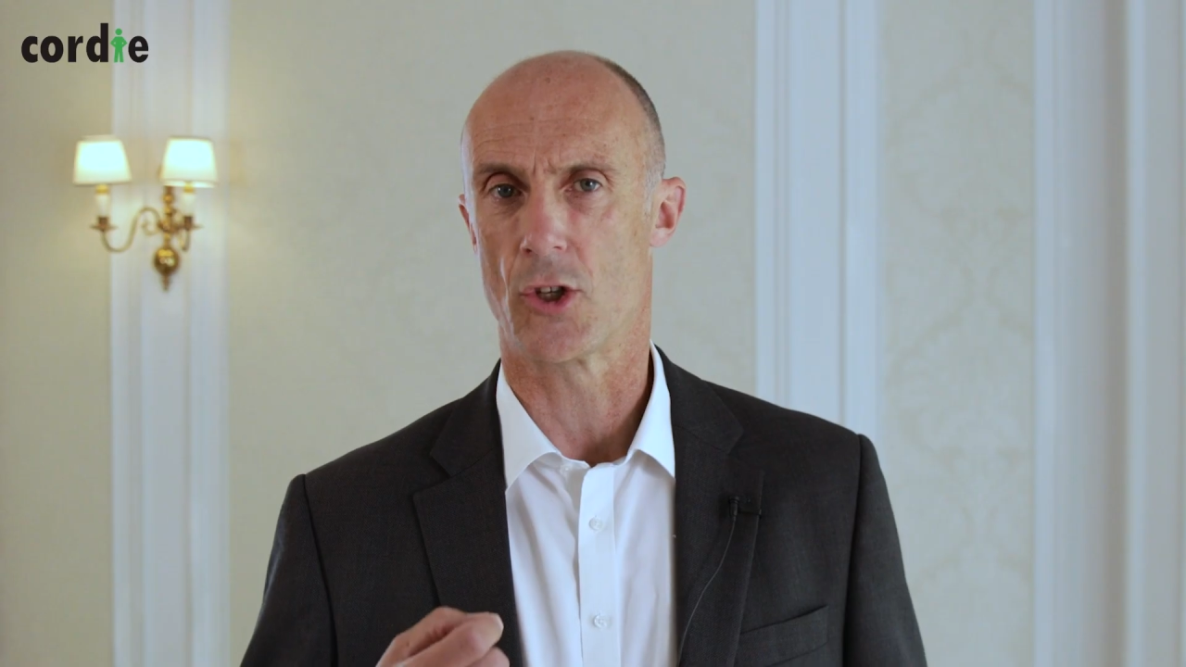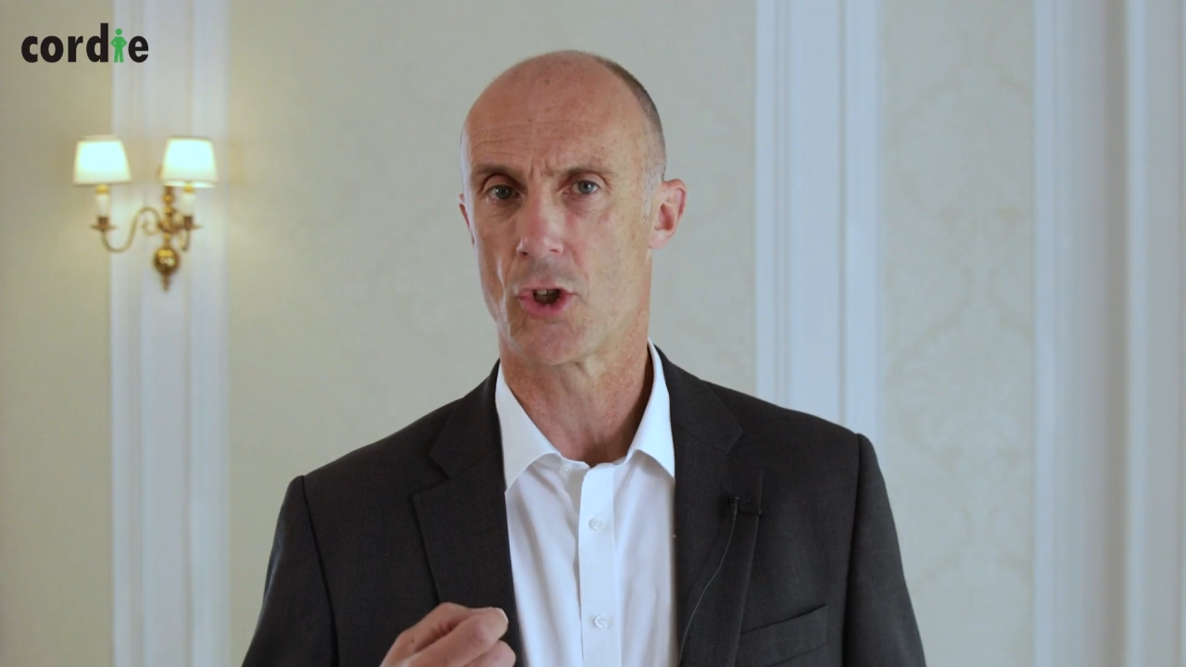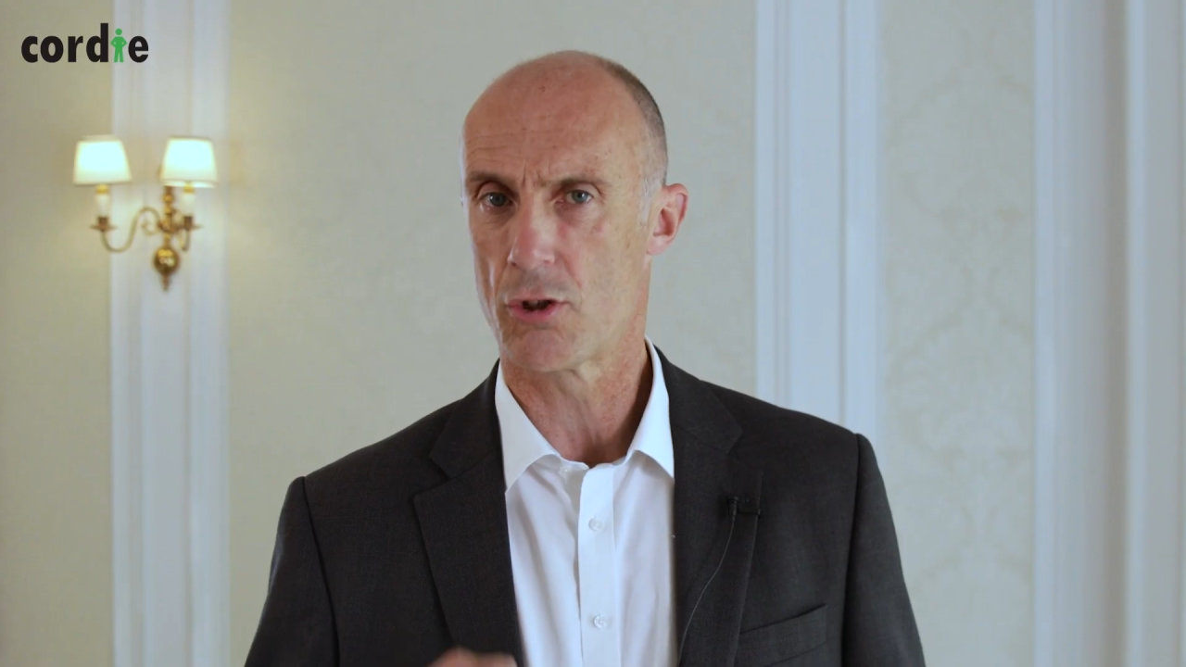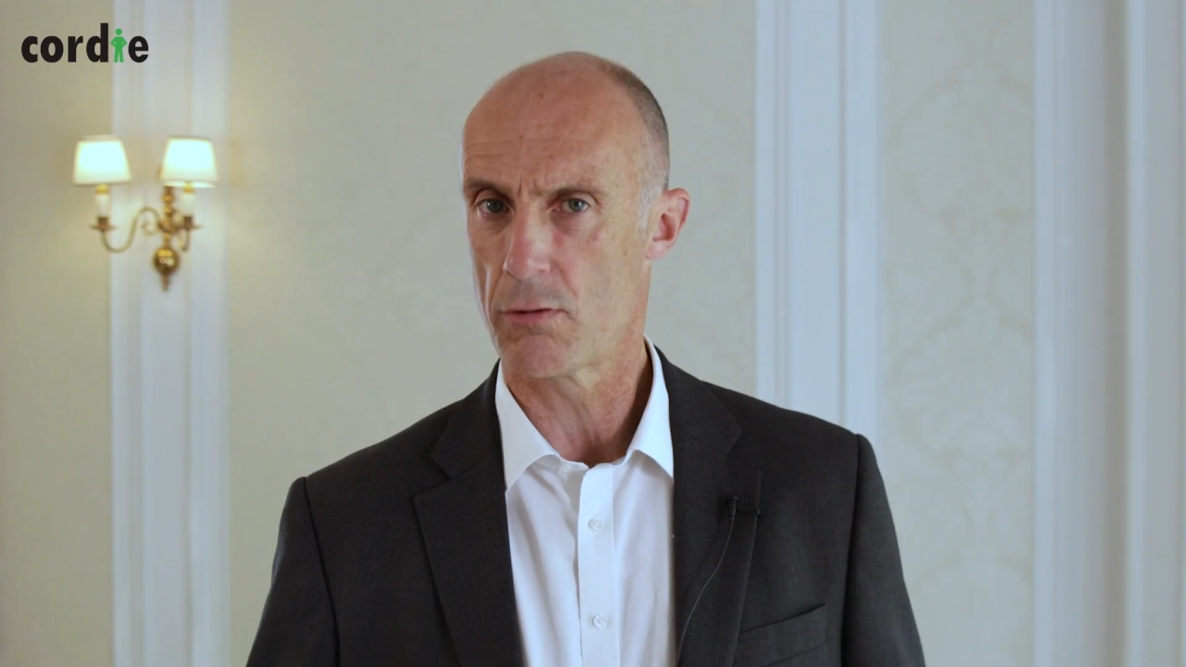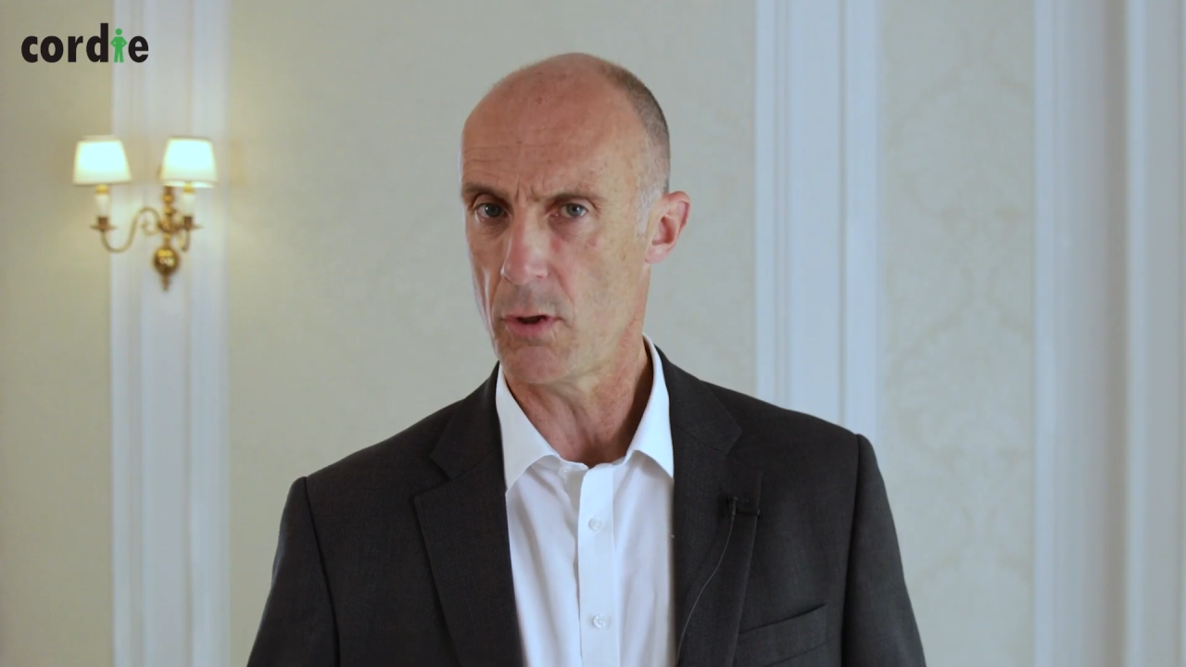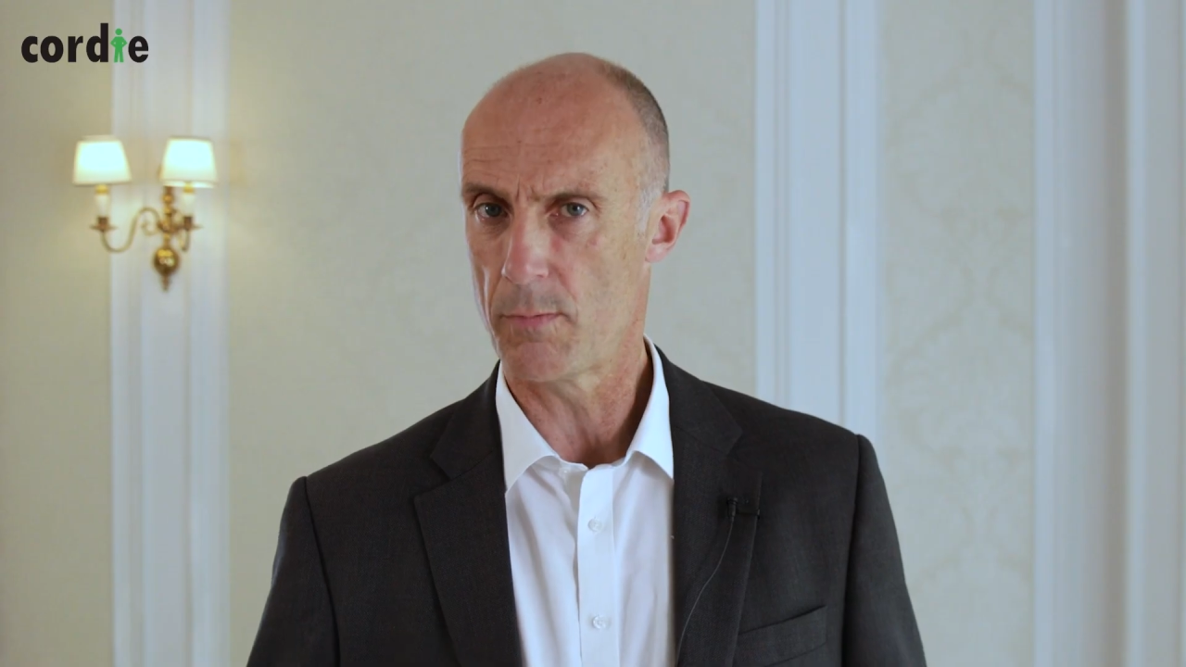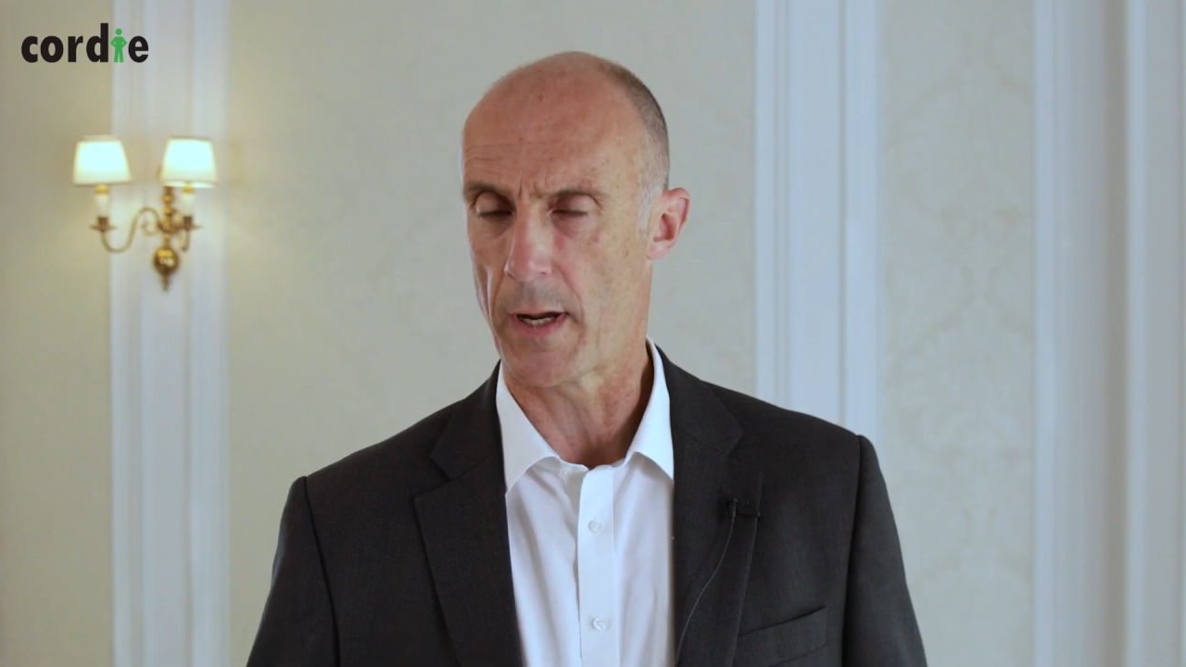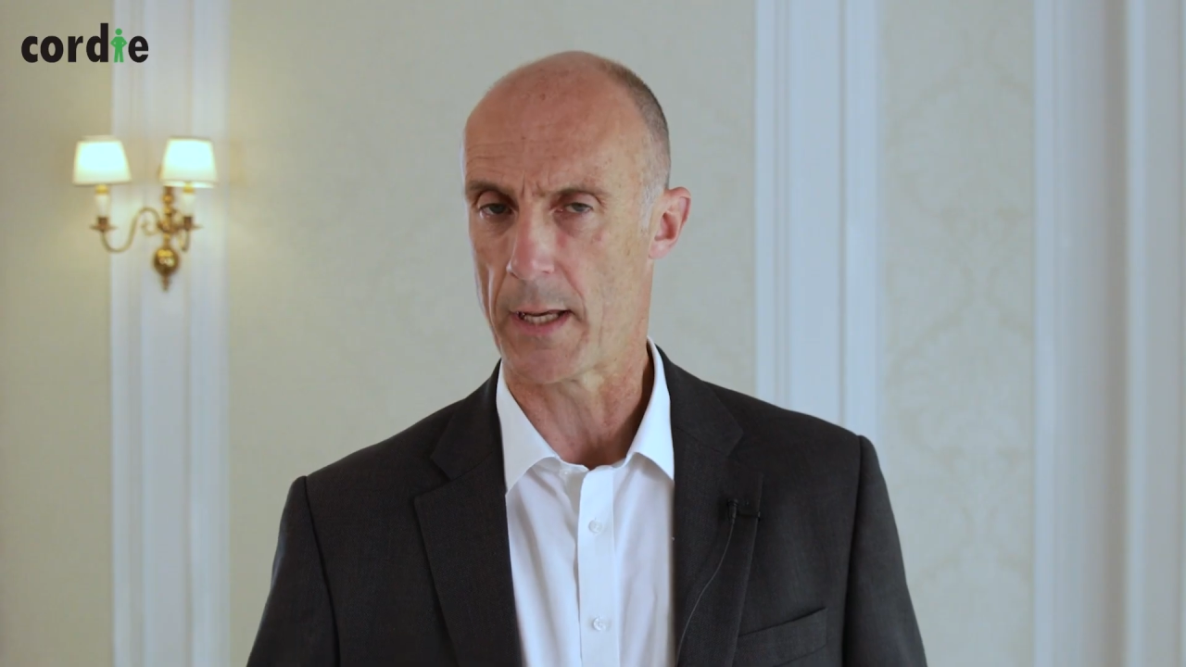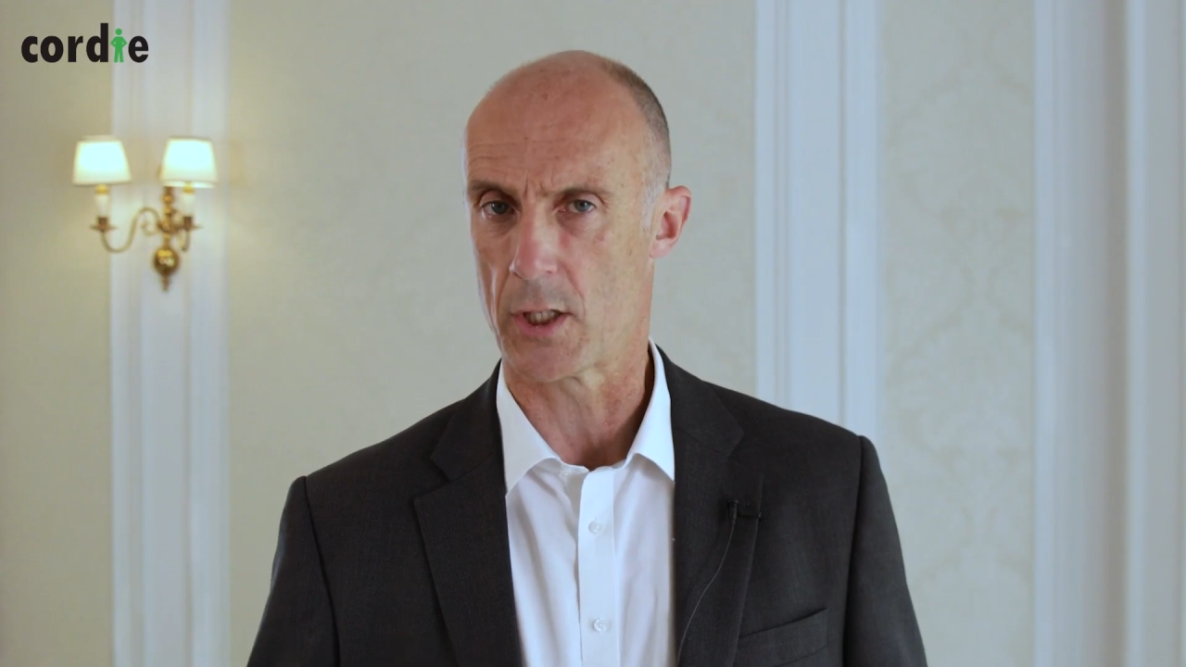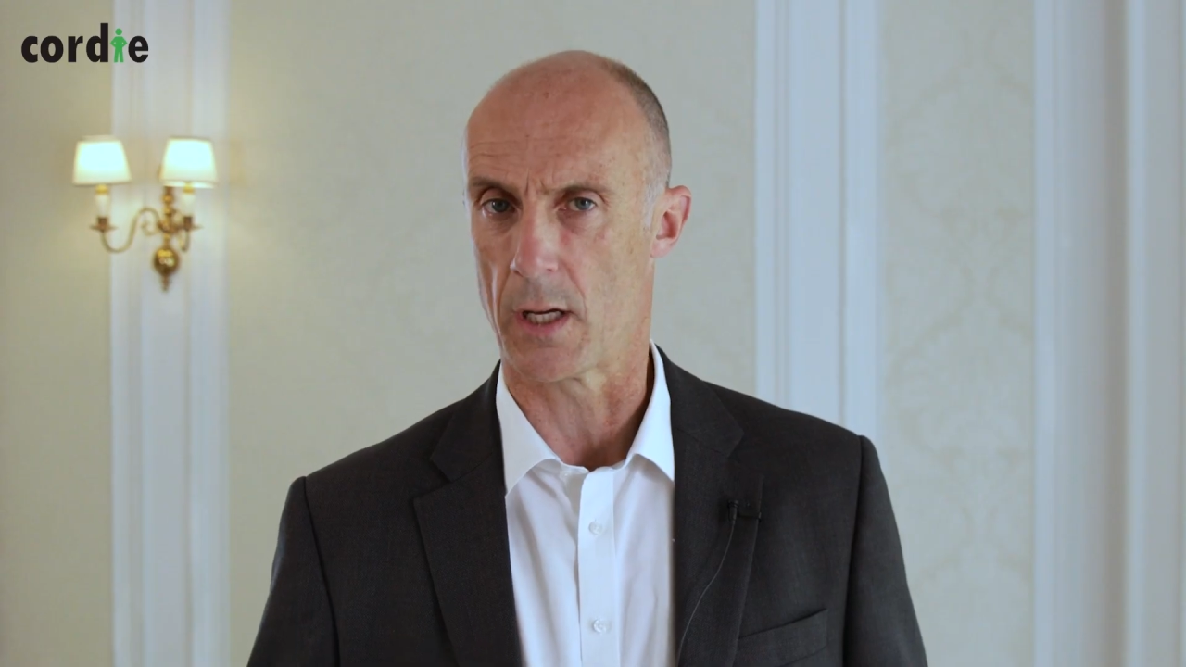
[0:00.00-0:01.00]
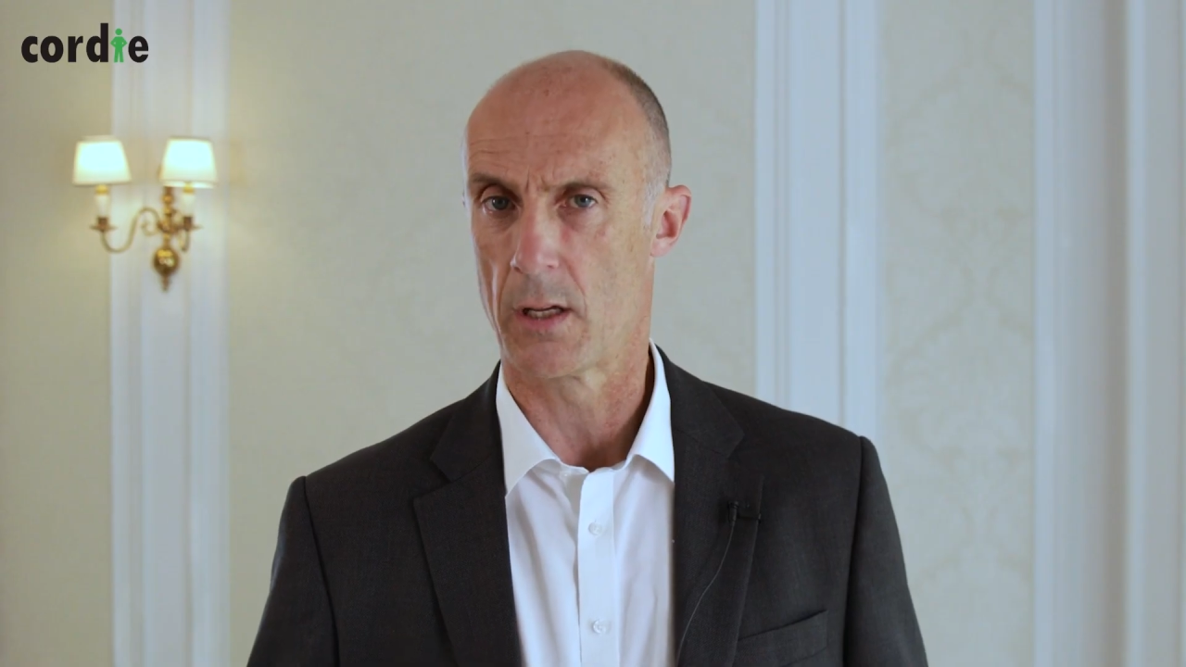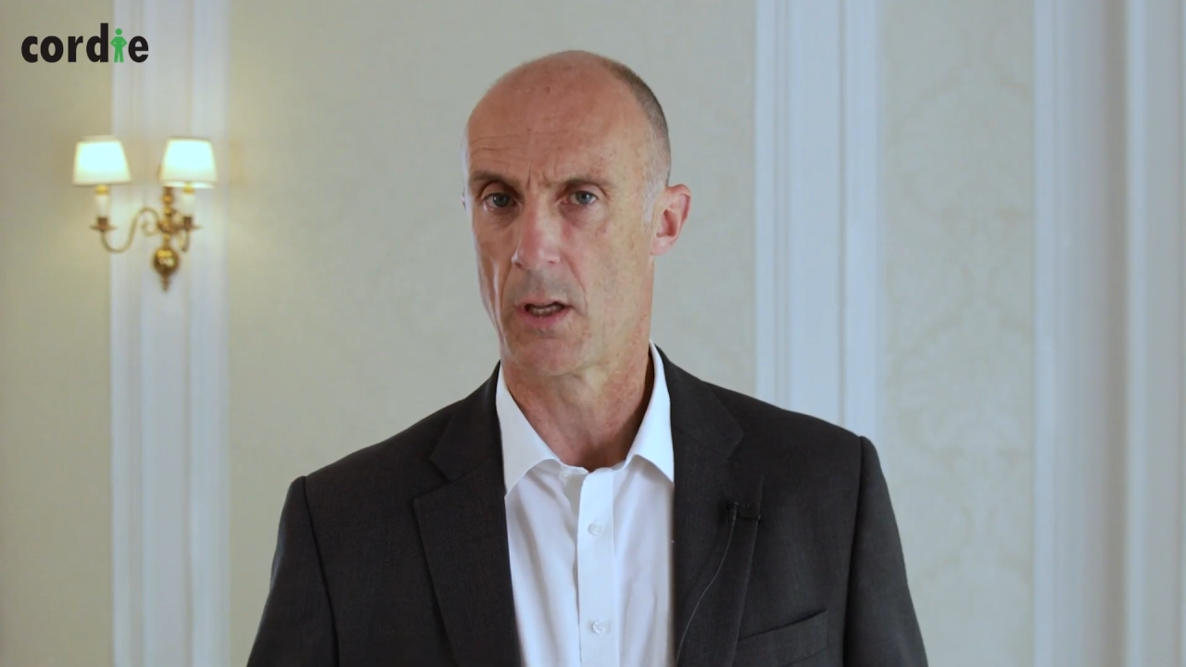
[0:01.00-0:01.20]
true picture